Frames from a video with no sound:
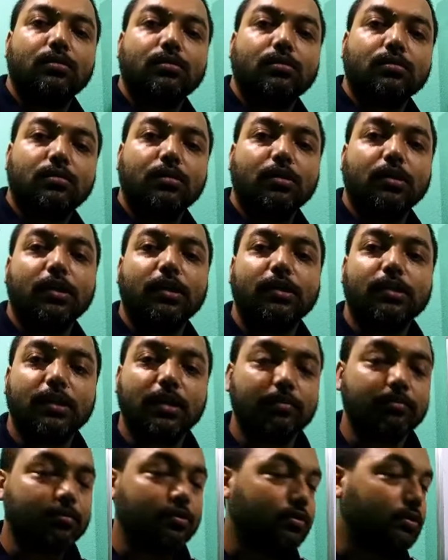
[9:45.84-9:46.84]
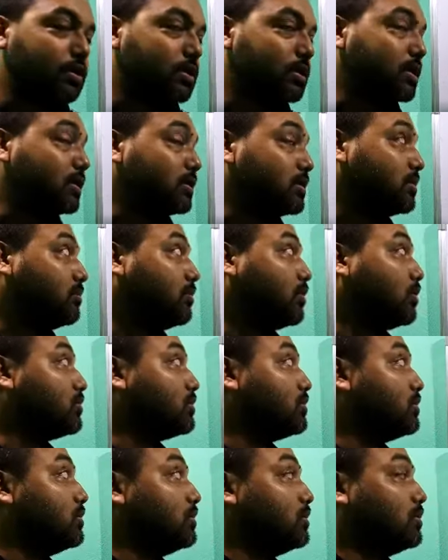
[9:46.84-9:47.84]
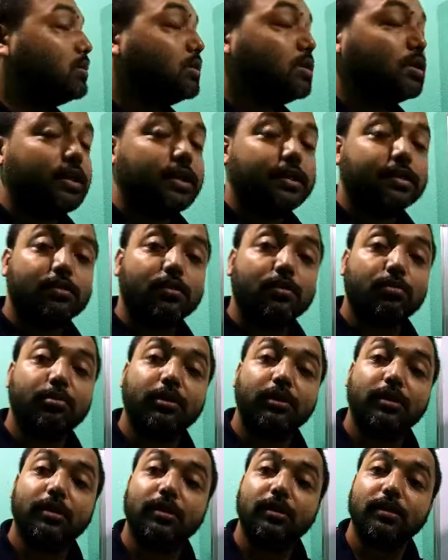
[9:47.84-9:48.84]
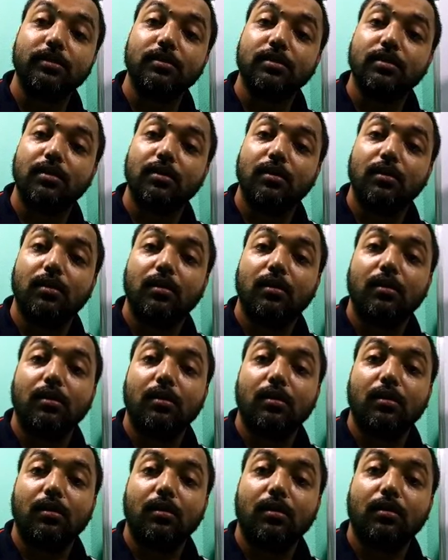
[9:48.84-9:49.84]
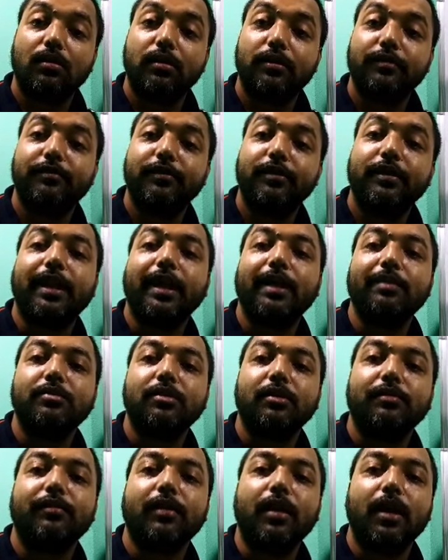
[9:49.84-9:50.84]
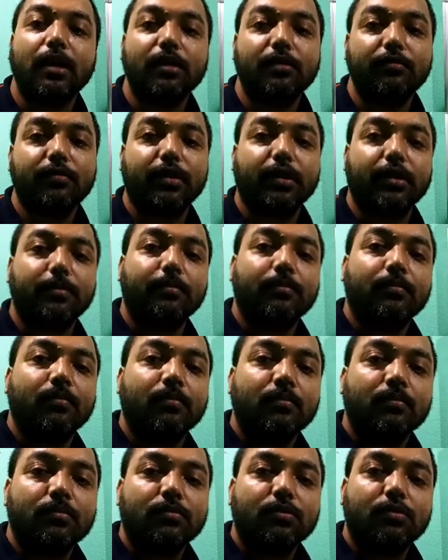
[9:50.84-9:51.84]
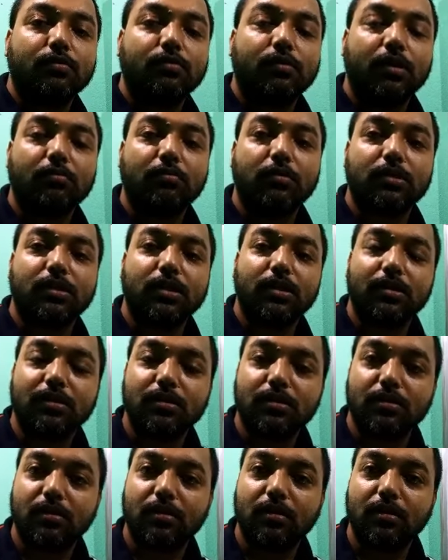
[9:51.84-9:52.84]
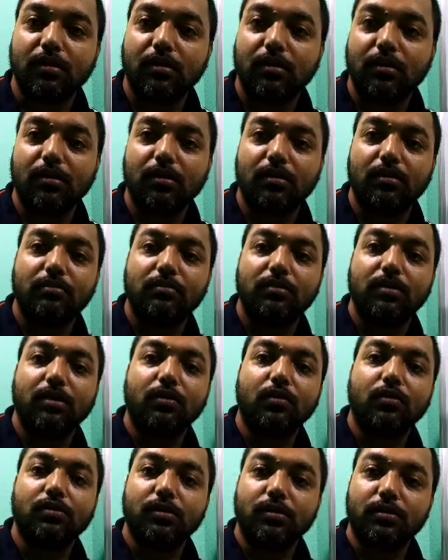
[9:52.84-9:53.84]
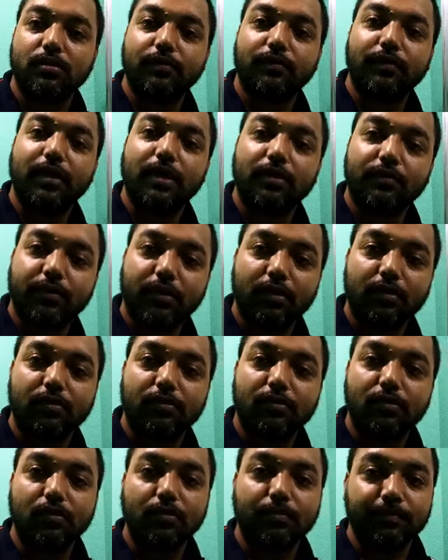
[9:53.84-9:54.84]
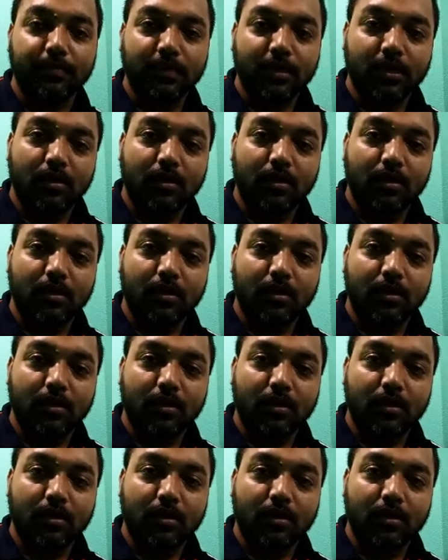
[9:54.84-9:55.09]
So let us come to discuss about the next topic, that is different types of earthquake. So we have discussed the causes of earthquake also.